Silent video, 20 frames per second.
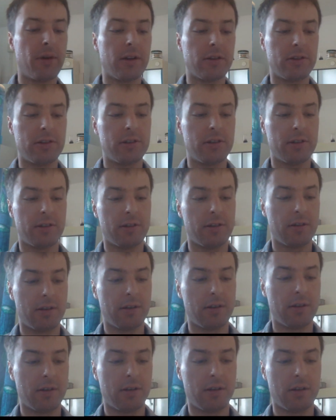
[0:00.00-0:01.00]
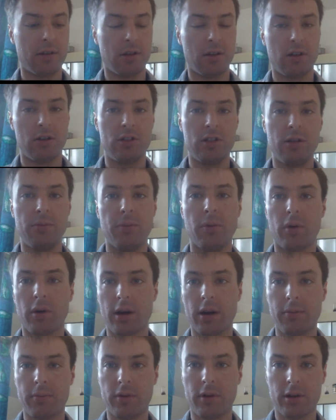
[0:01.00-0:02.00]
brush, a cheap
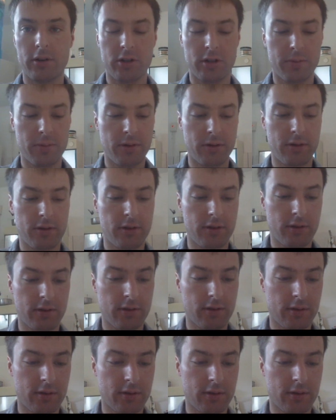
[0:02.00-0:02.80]
hair brush, but